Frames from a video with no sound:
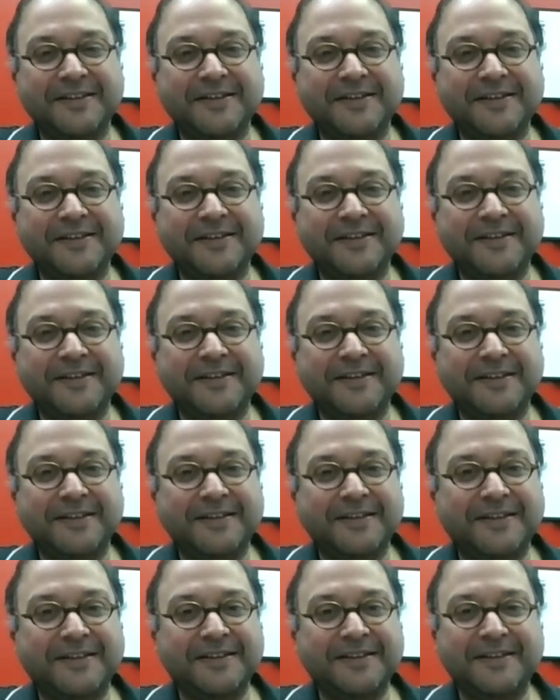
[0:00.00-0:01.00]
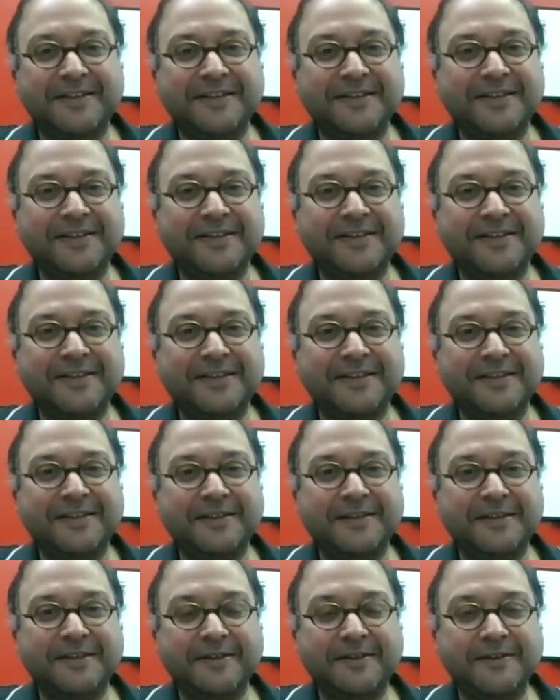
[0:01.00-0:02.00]

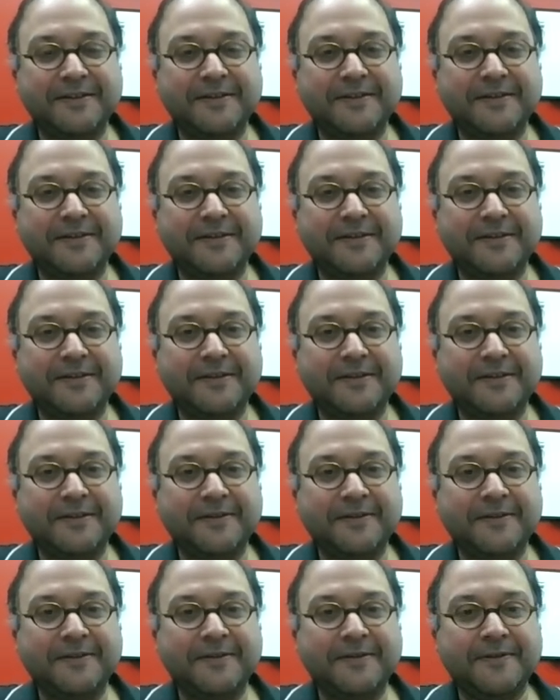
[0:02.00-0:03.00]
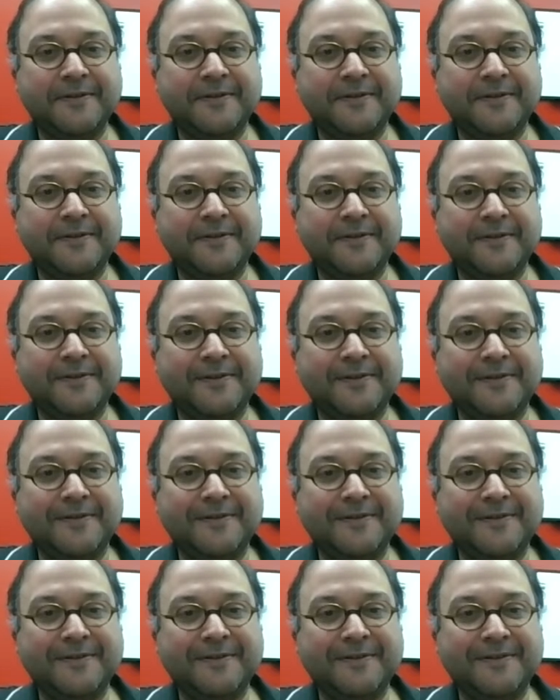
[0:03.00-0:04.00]

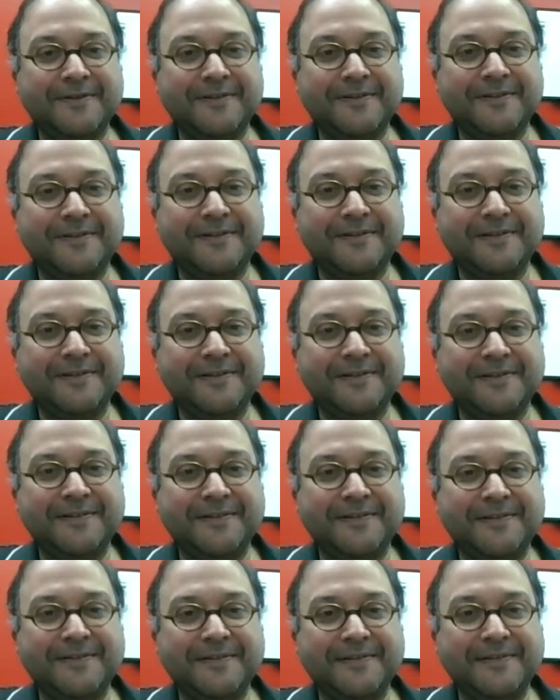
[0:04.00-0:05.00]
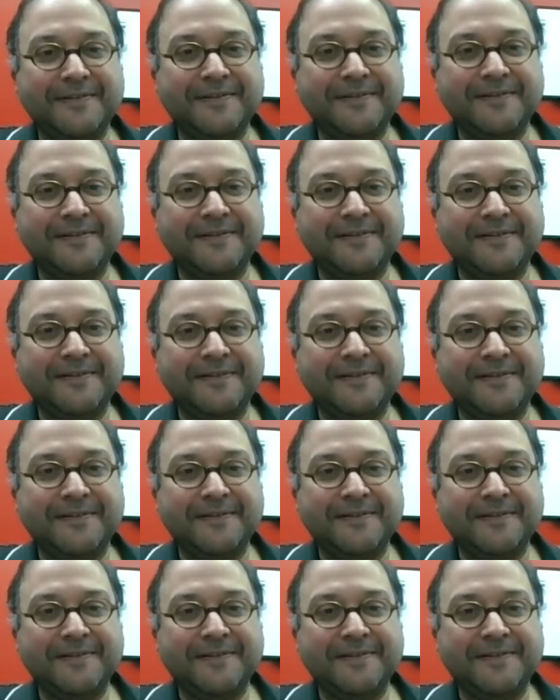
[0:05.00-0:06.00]

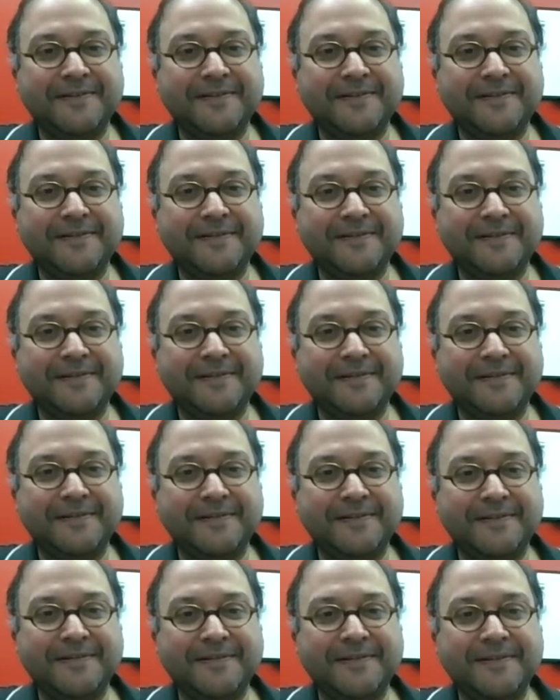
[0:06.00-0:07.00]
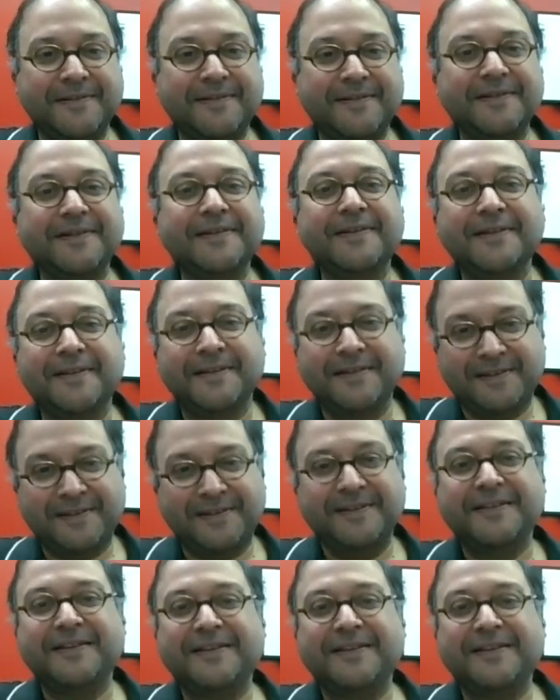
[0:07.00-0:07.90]
[no speech]